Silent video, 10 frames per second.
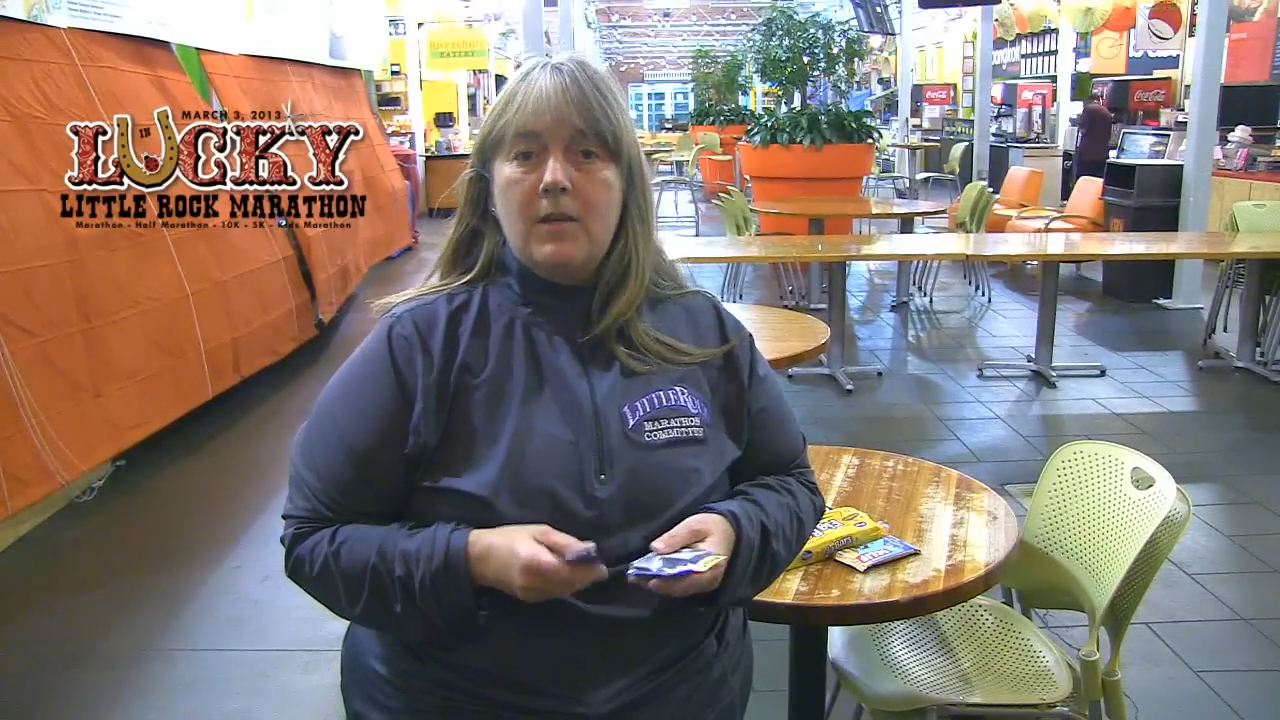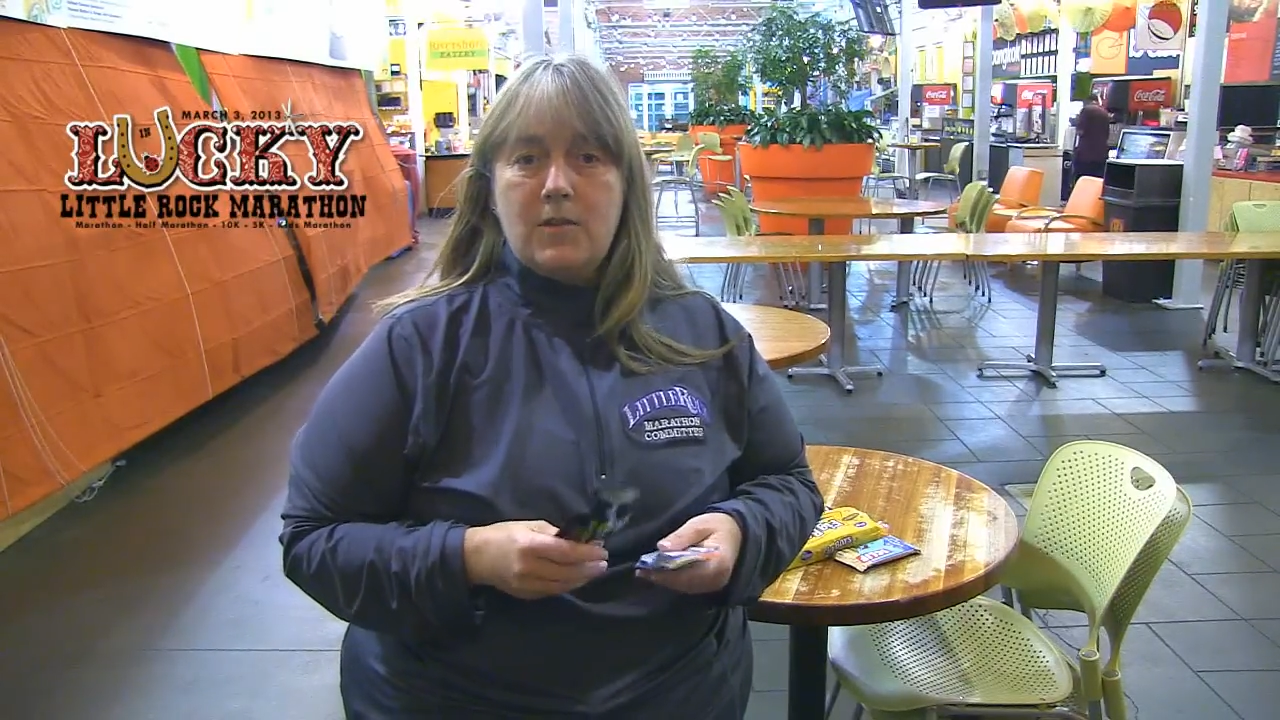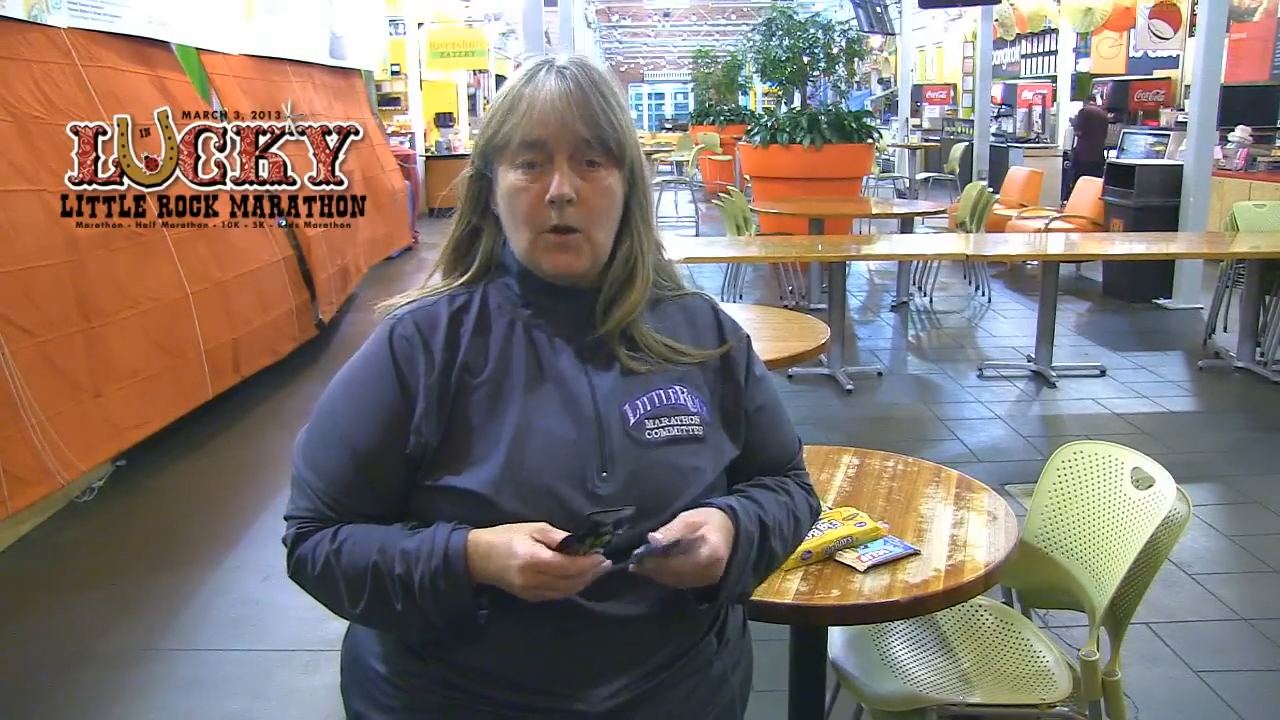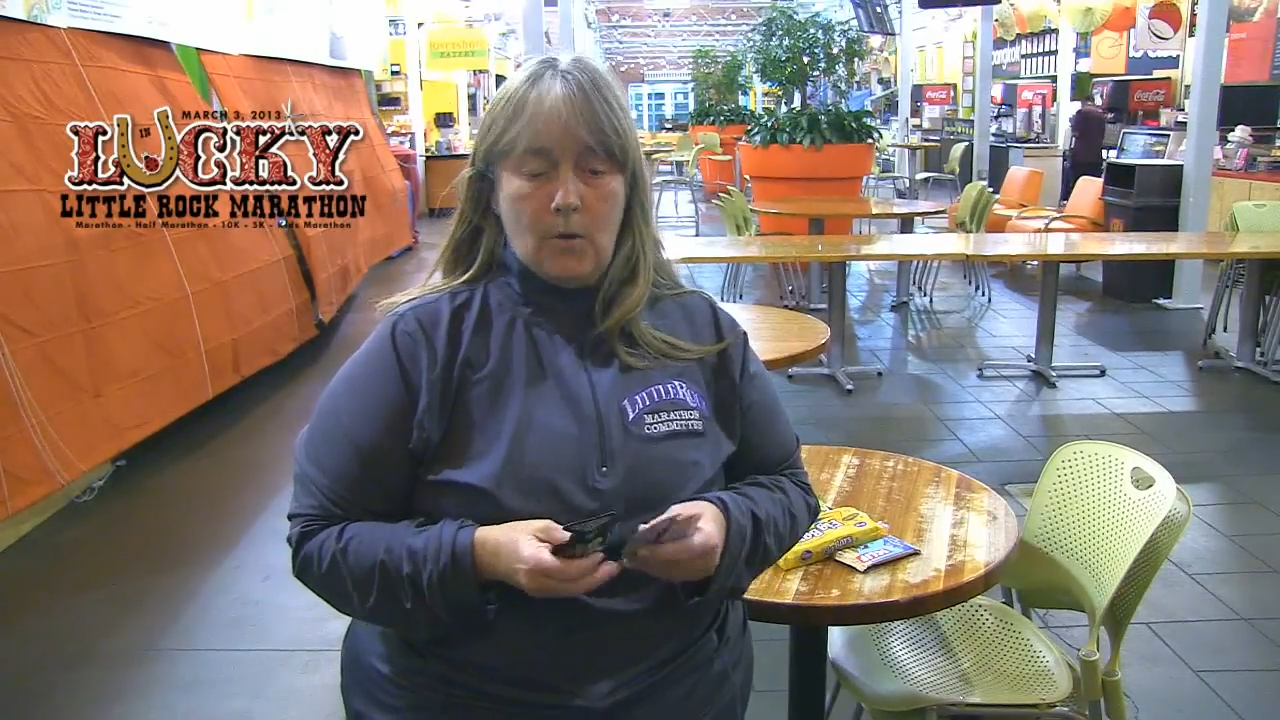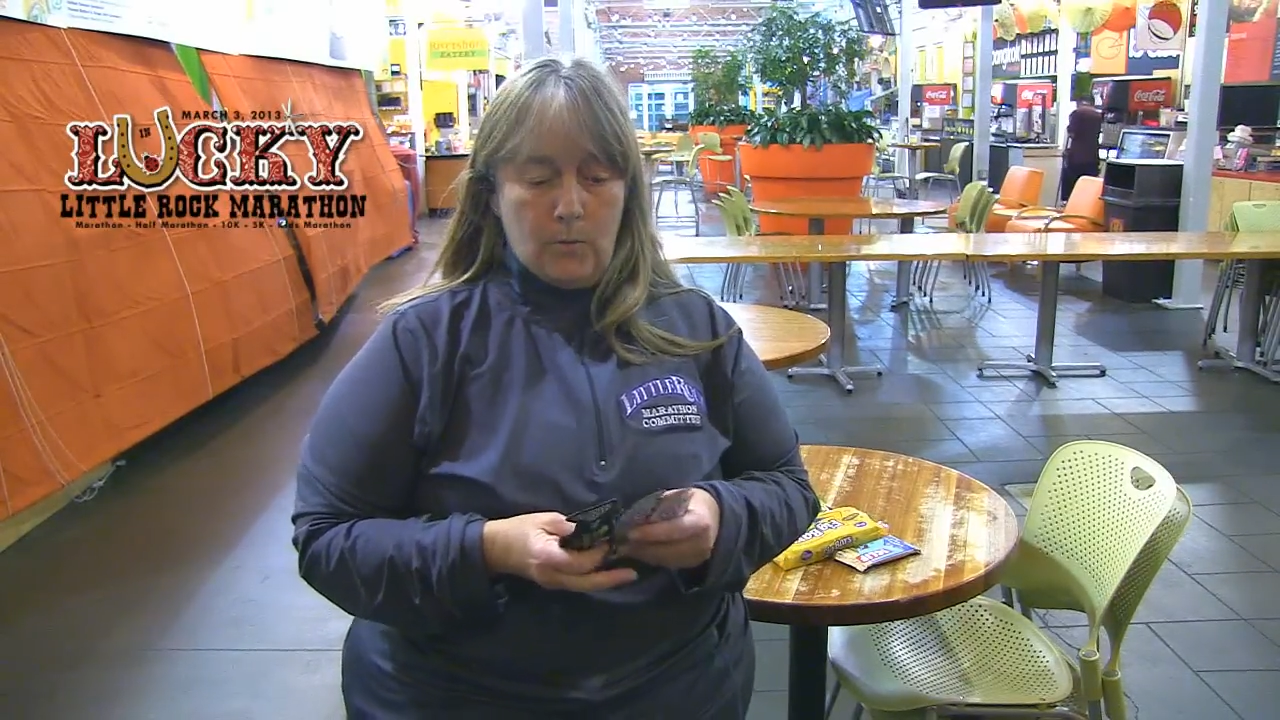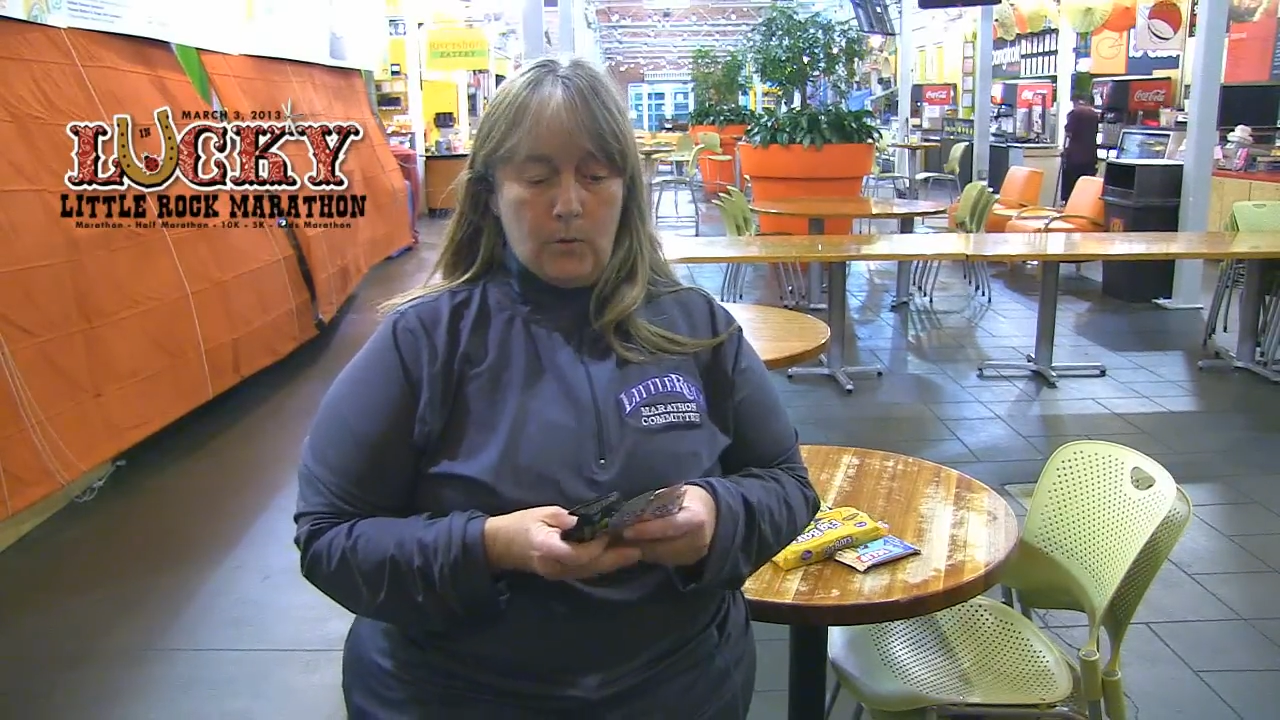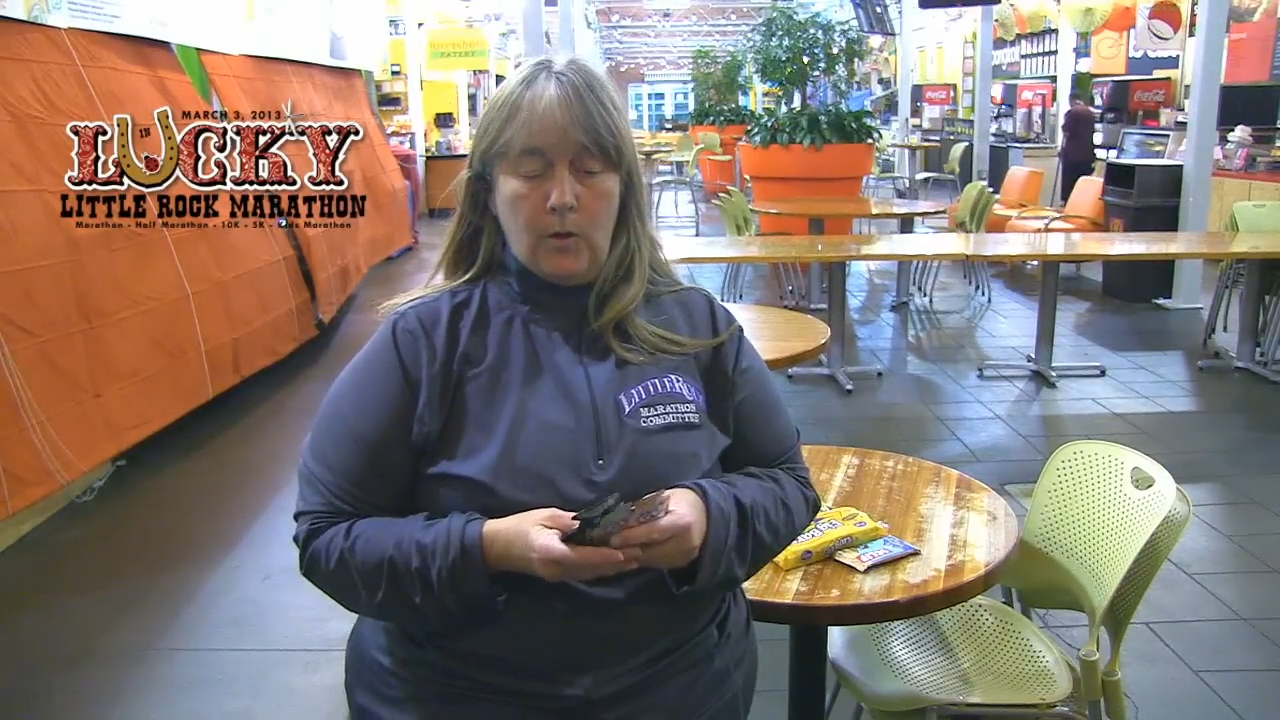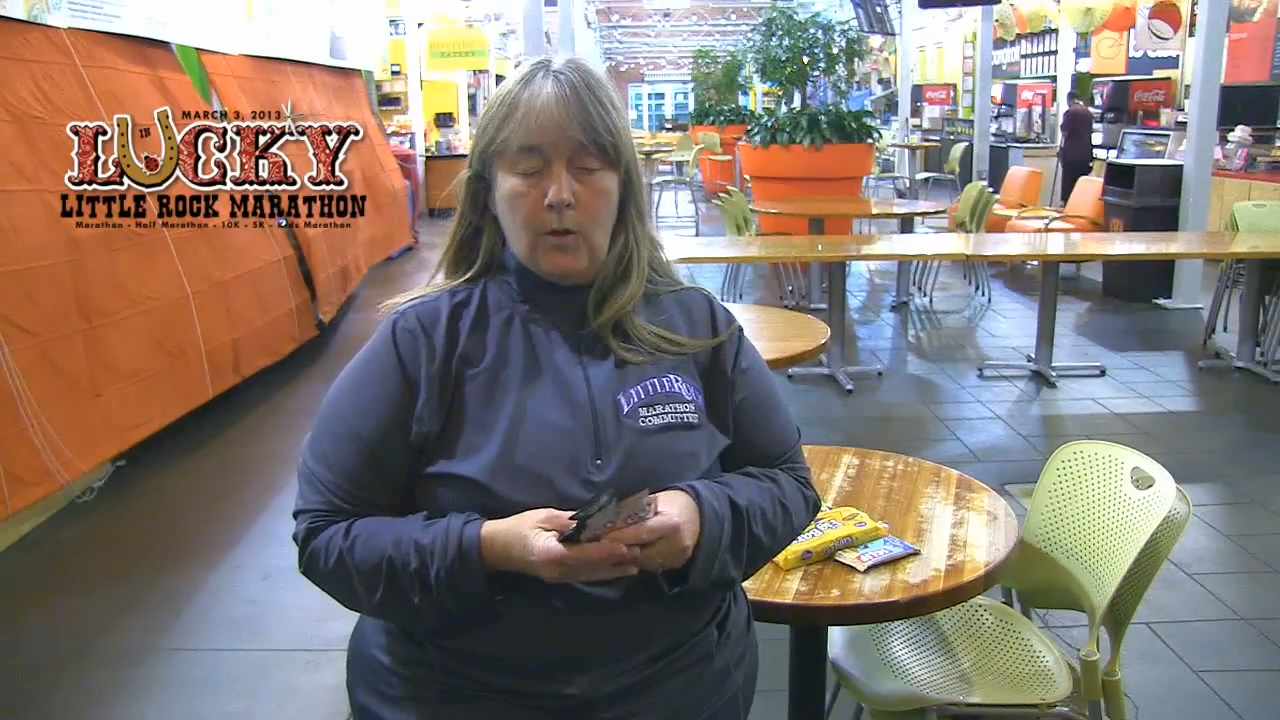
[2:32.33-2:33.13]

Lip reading: So